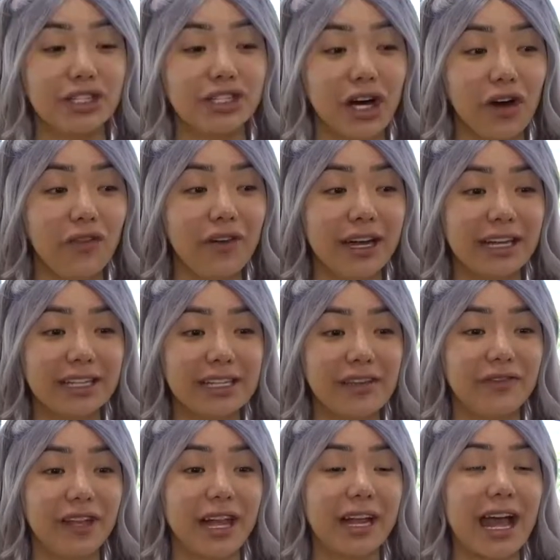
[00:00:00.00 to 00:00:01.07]
It's so funny because I
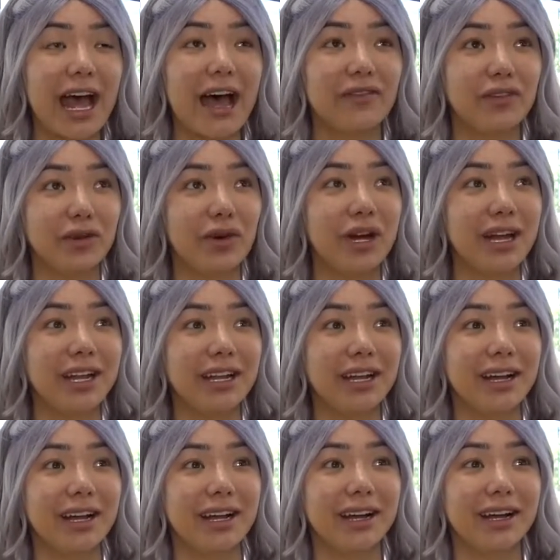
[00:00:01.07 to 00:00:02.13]
feel like everyone
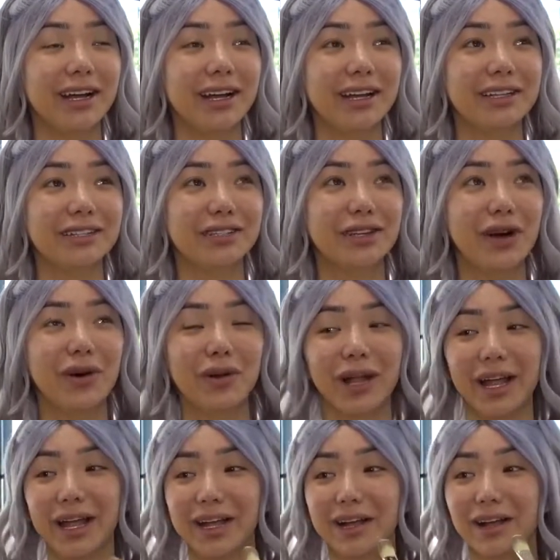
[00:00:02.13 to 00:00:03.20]
is so
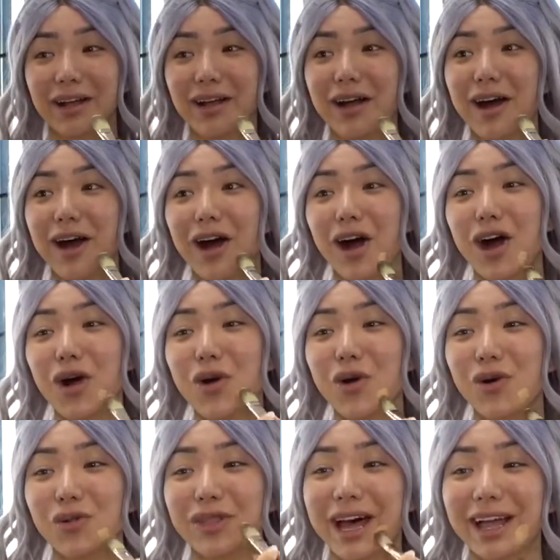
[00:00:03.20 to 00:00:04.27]
like,
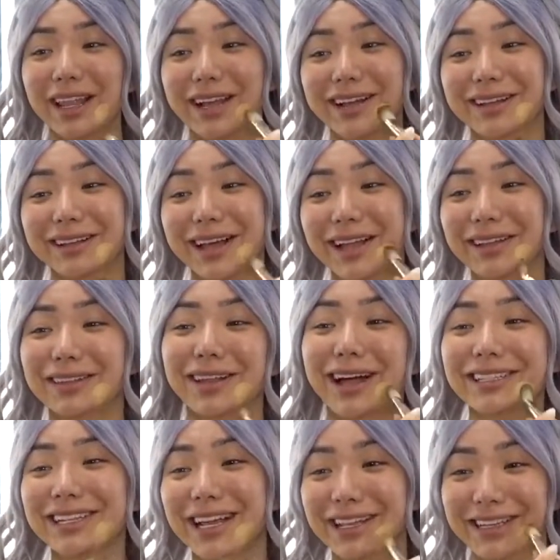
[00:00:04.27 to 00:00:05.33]
oh, that
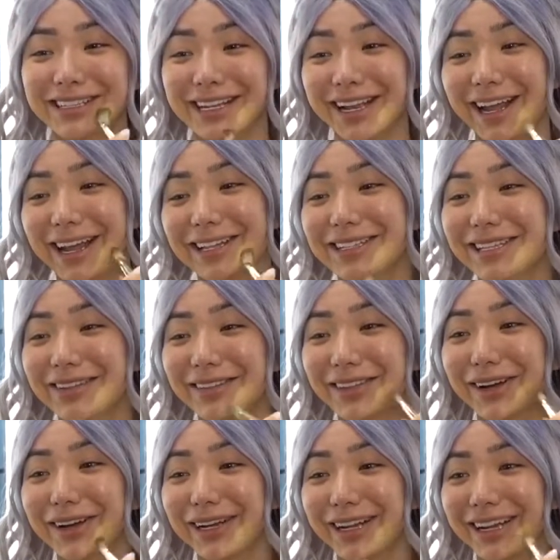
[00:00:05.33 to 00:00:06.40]
latte looks like an
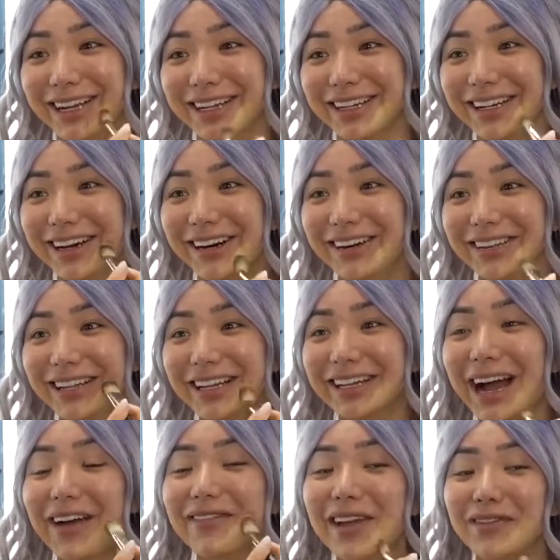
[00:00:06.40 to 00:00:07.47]
NC30, you know? Like
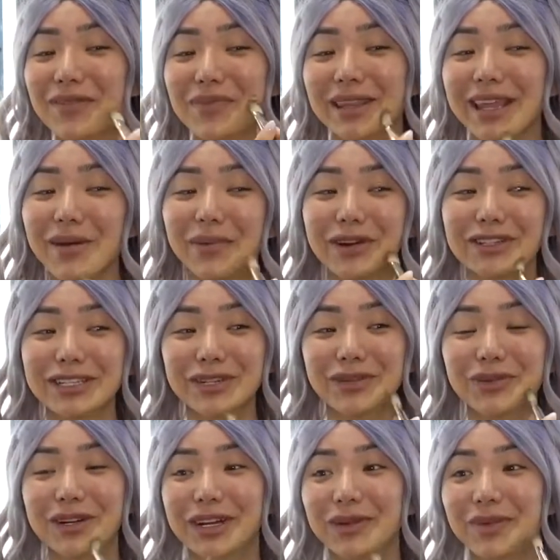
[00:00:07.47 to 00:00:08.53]
I've never been that person
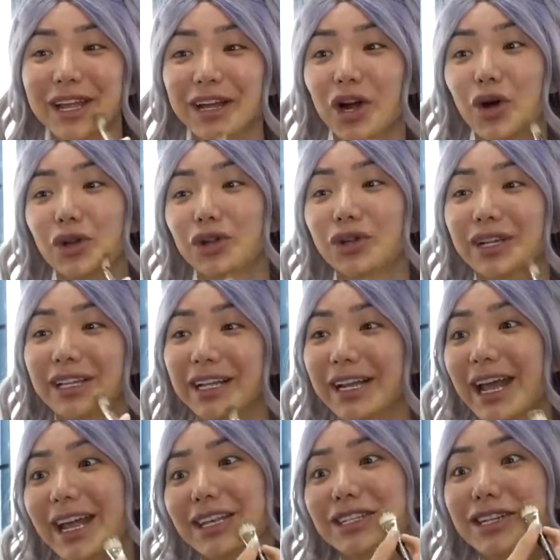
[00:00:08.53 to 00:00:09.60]
who could be like, oh, you look like
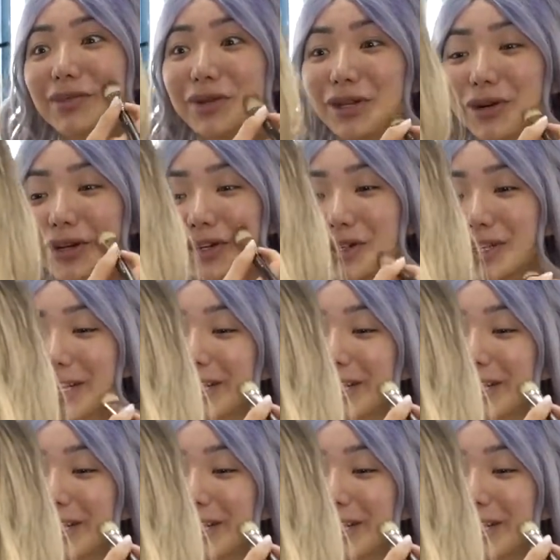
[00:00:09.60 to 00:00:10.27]
an NW or you